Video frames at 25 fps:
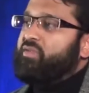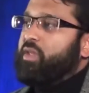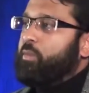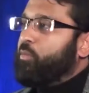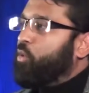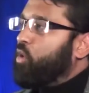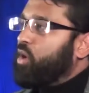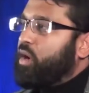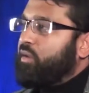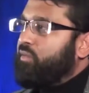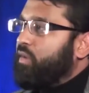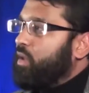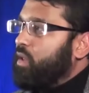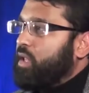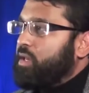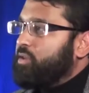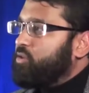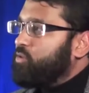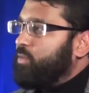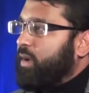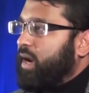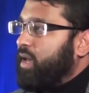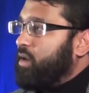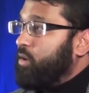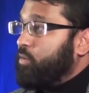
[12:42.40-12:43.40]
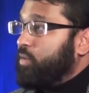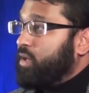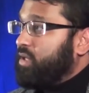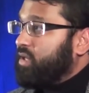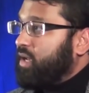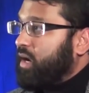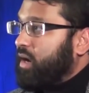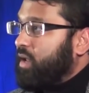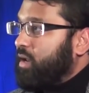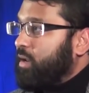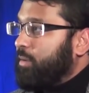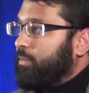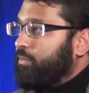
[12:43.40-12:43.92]
of the book of Allah subhanahu wa
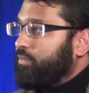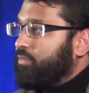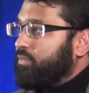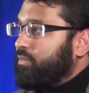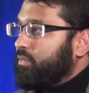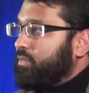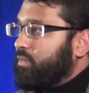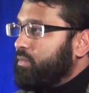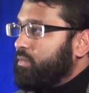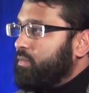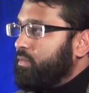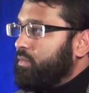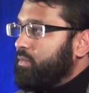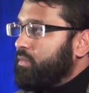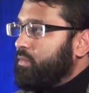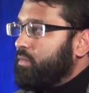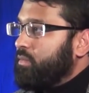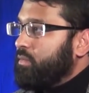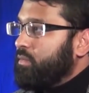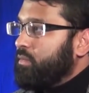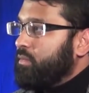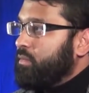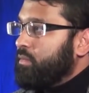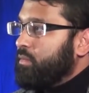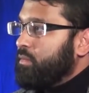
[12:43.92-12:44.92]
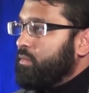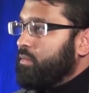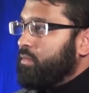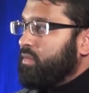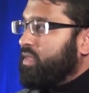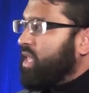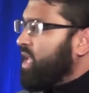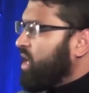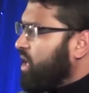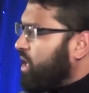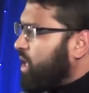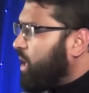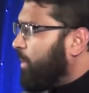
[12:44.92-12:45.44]
ta'ala.
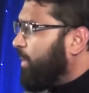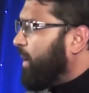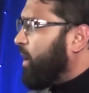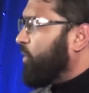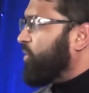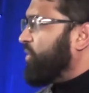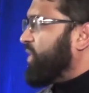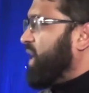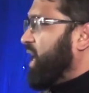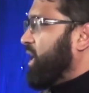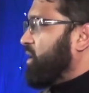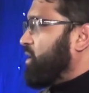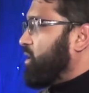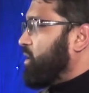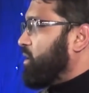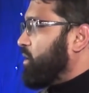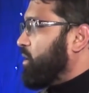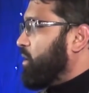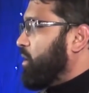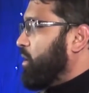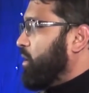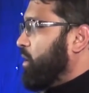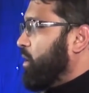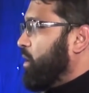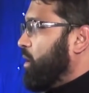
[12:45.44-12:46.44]
Think about that.